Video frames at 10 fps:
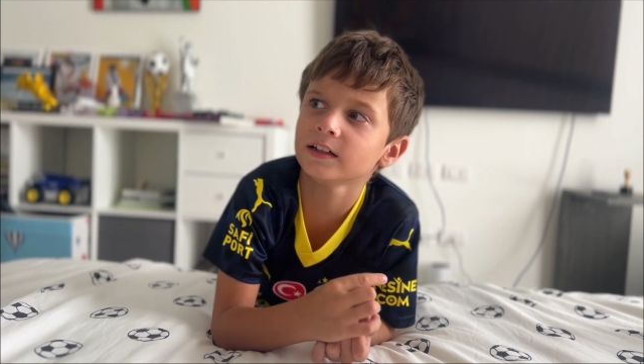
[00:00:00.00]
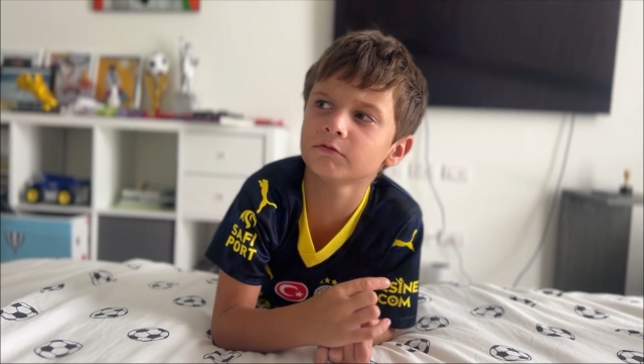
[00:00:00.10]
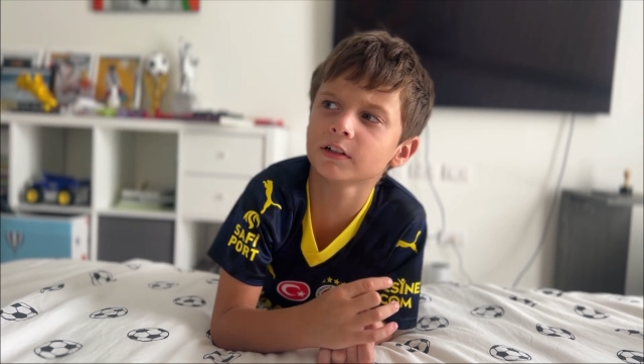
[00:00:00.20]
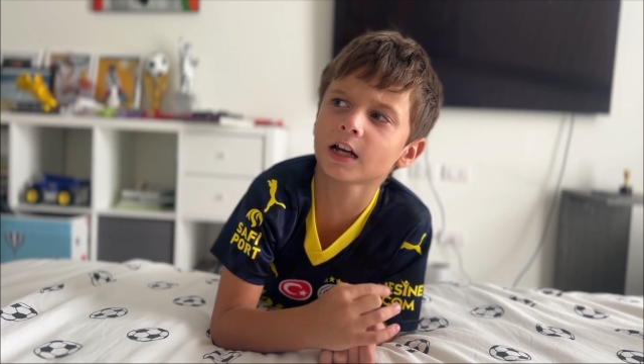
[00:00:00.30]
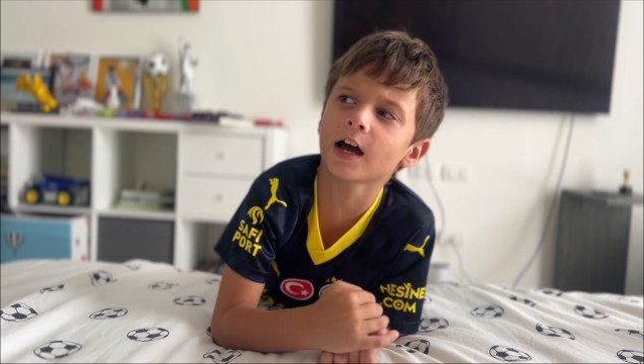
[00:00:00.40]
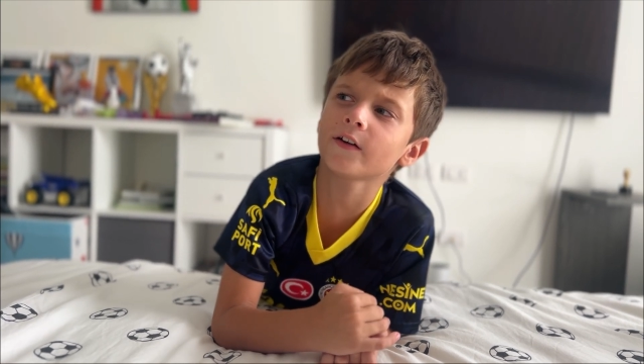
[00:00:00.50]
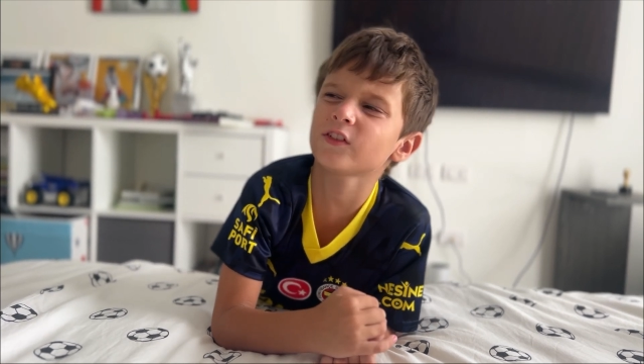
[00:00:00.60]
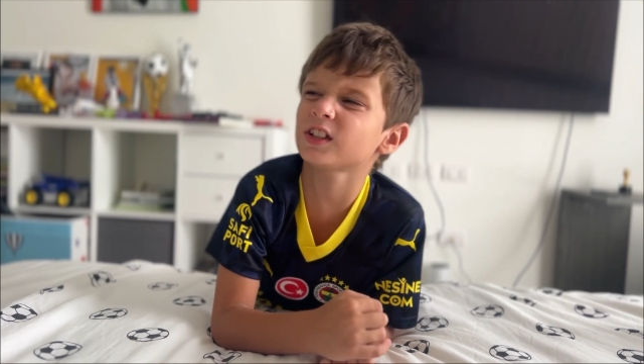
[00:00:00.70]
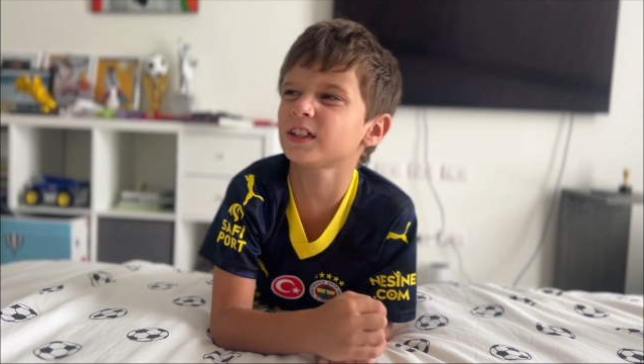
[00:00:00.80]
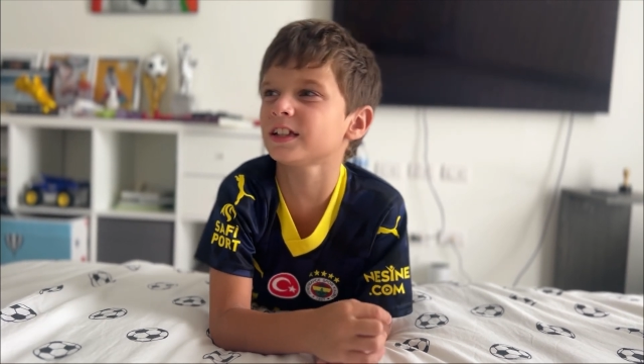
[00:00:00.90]
when I
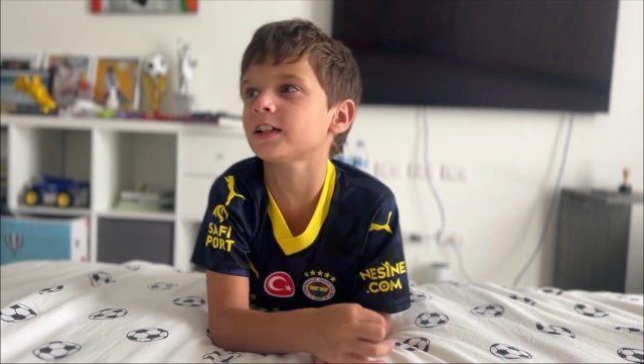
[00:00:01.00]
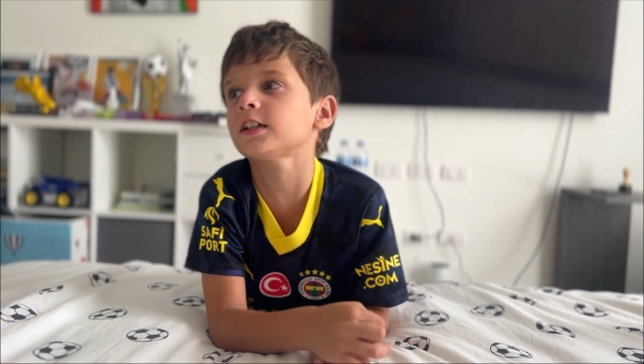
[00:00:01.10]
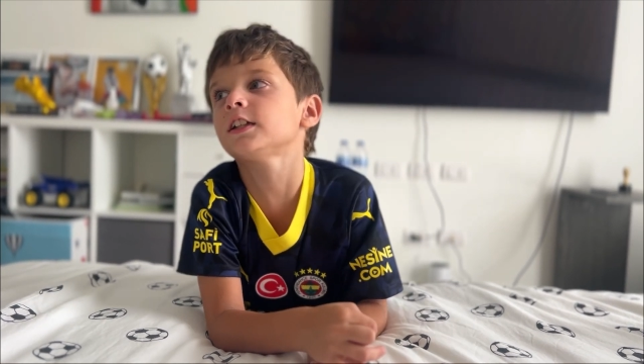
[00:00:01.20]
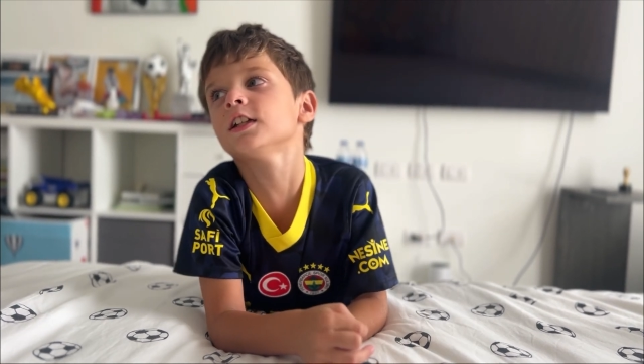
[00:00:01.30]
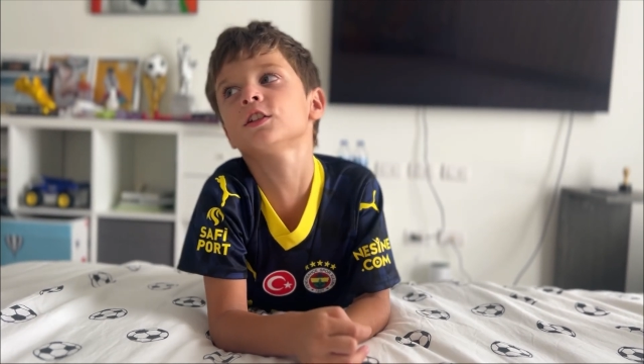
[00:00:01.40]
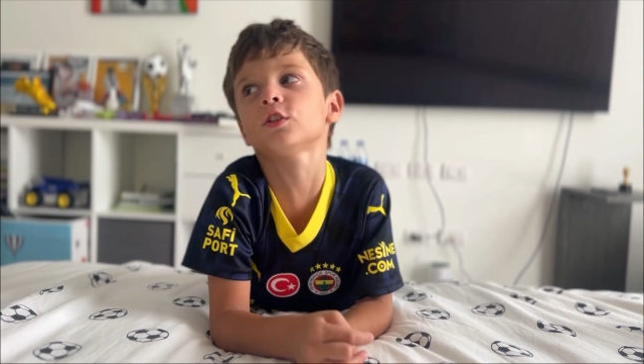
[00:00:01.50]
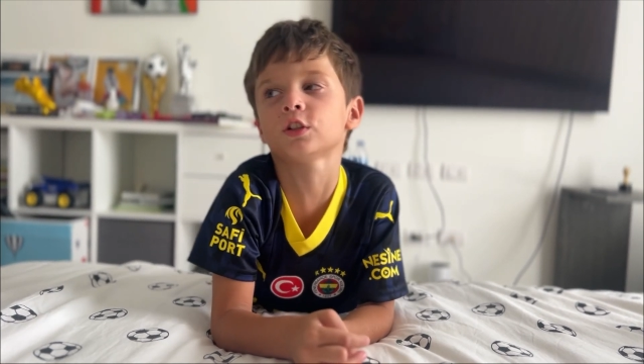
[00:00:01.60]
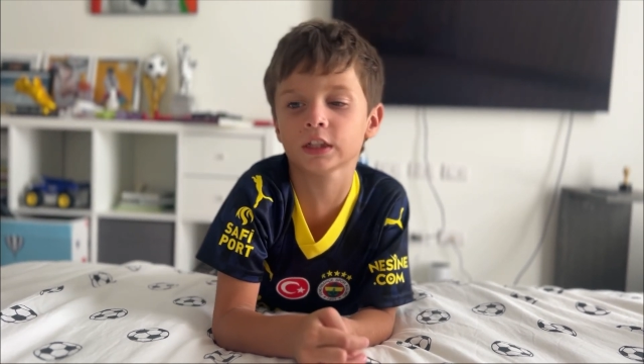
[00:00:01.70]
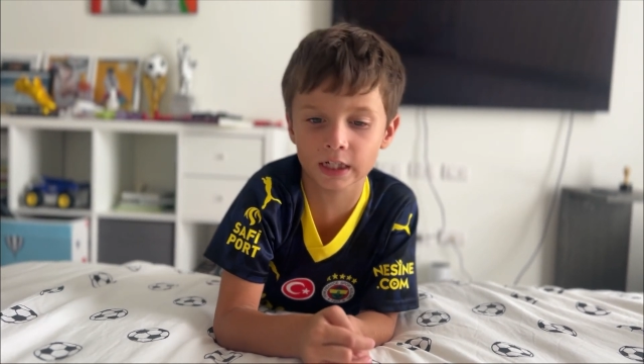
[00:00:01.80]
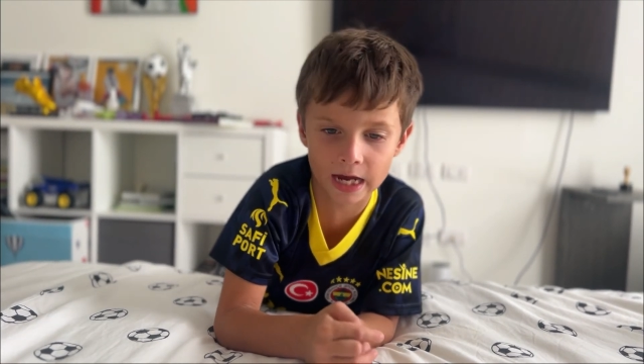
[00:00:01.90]
was six years old,
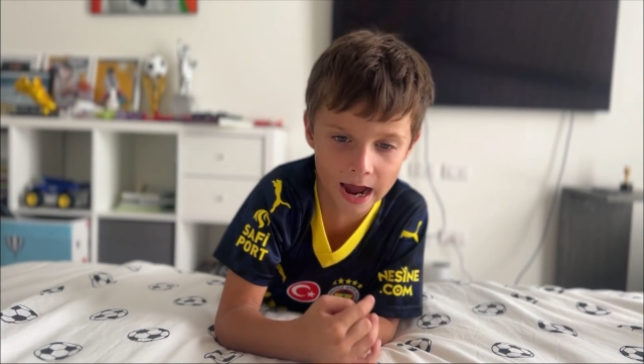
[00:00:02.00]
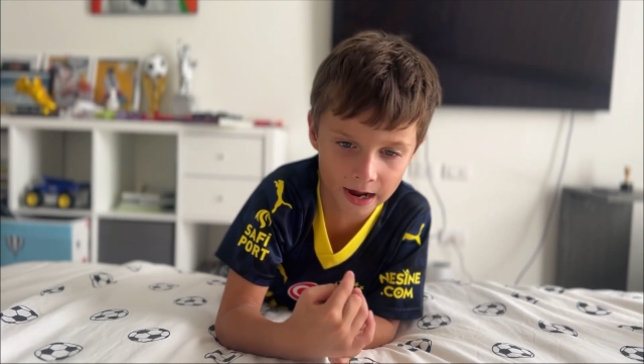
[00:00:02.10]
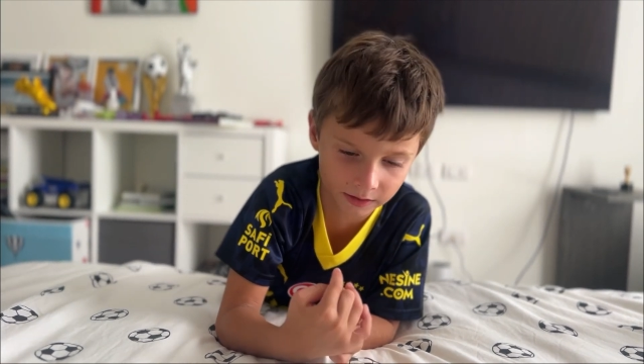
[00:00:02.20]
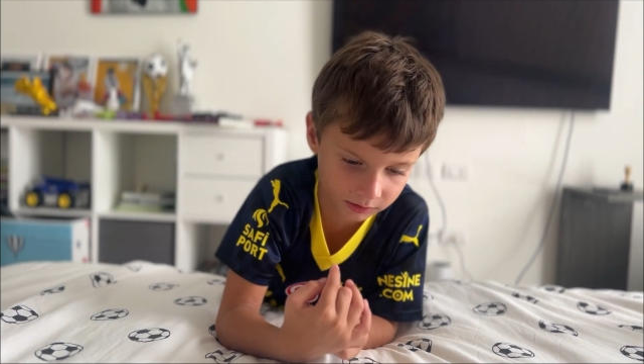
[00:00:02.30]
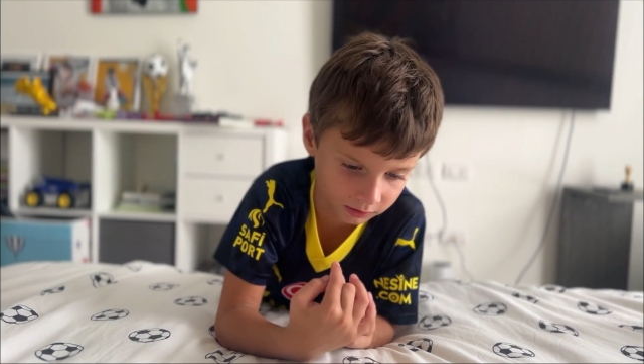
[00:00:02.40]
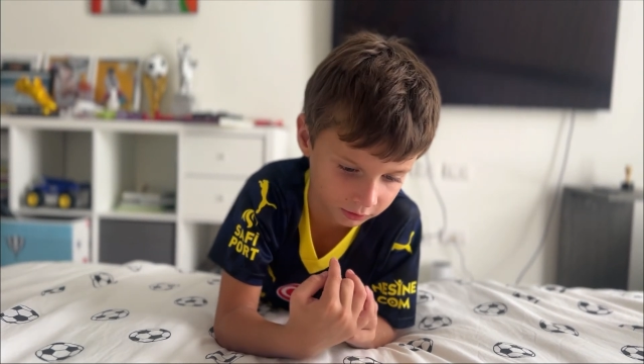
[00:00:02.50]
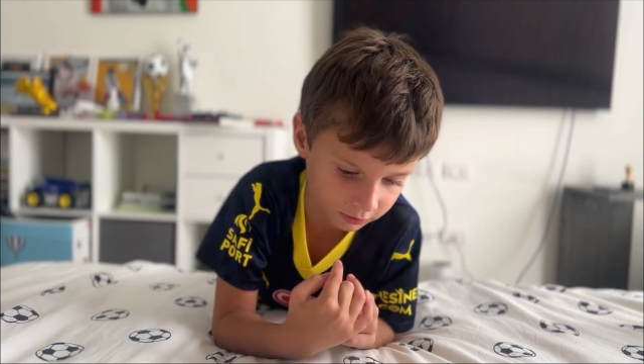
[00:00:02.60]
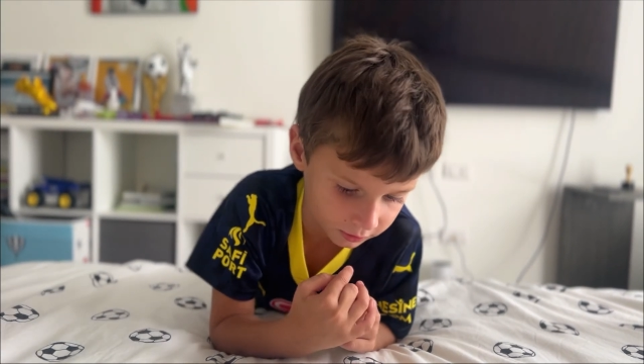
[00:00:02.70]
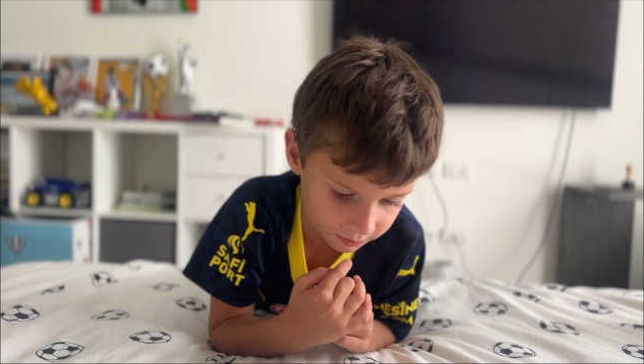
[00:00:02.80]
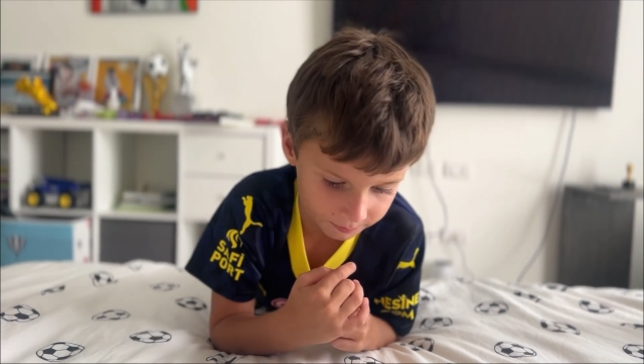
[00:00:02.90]
yeah.
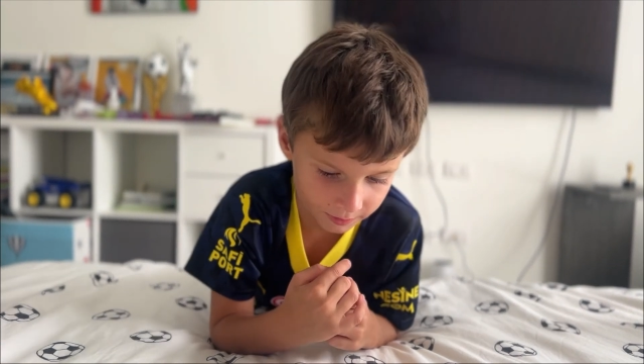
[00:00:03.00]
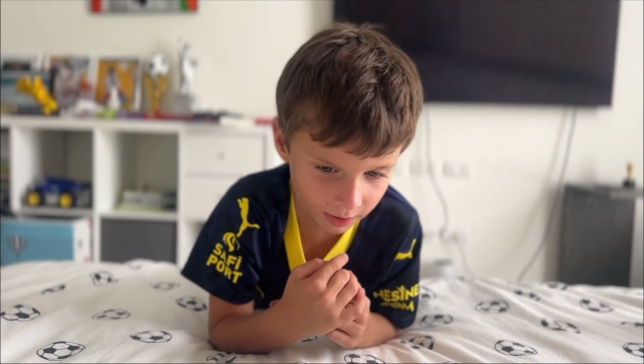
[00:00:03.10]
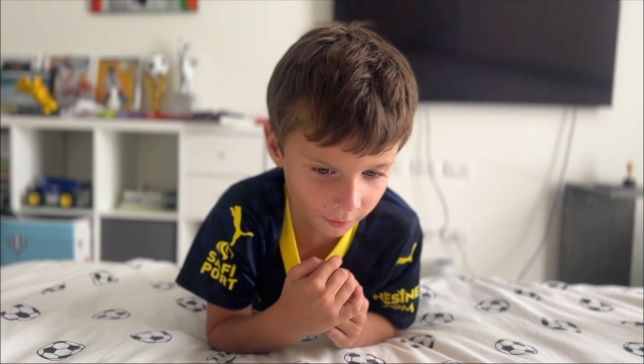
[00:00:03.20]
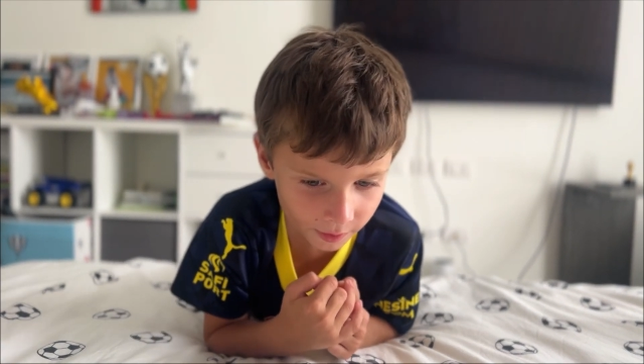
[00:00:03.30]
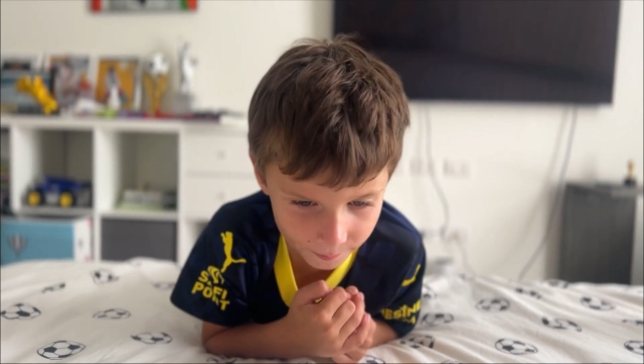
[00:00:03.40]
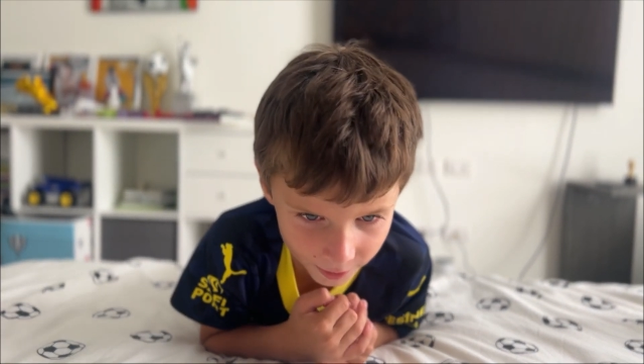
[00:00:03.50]
Now I'm